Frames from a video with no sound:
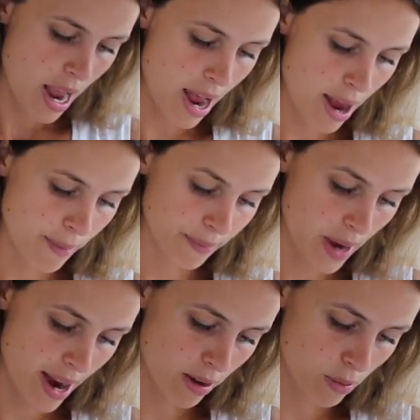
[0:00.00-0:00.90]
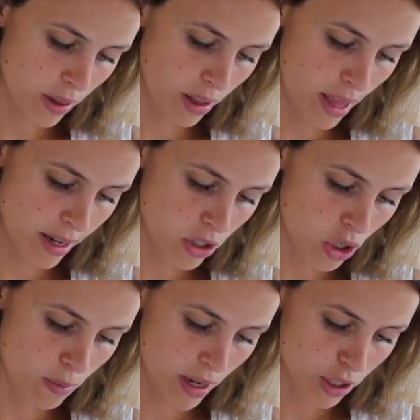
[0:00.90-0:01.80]
I don't really like
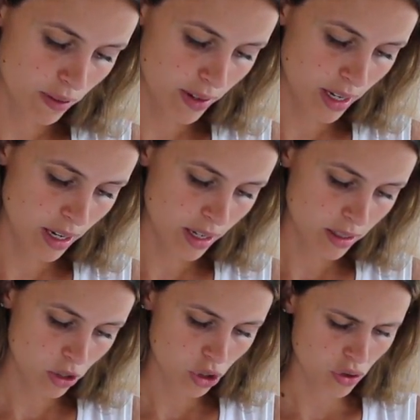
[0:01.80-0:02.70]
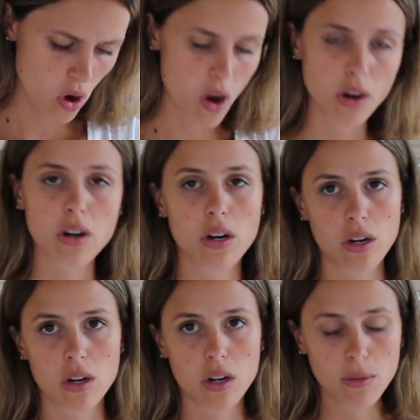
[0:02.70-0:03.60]
too much of it. It is a strong
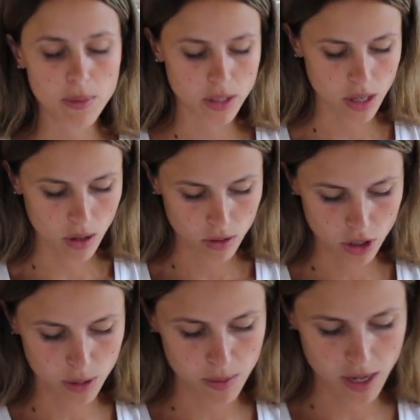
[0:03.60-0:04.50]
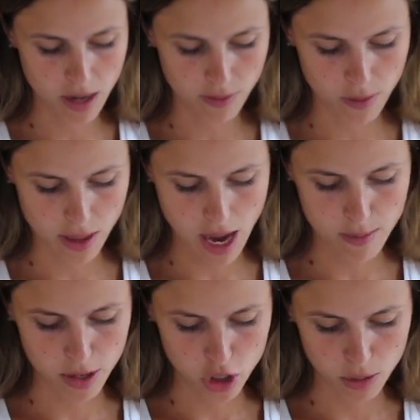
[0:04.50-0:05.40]
herb, so just be careful with
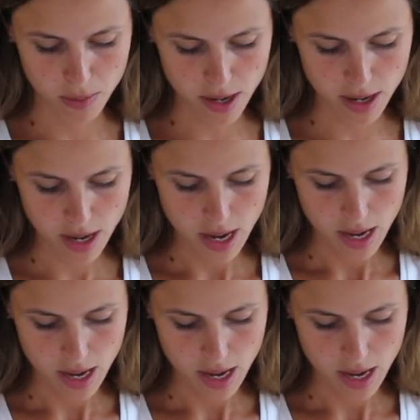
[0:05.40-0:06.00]
how much you put.